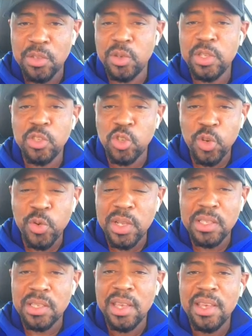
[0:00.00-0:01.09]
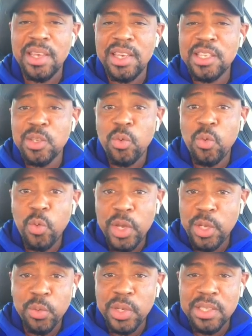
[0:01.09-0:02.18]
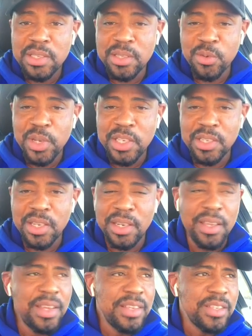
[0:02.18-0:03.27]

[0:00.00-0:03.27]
So insurance is a win-win situation.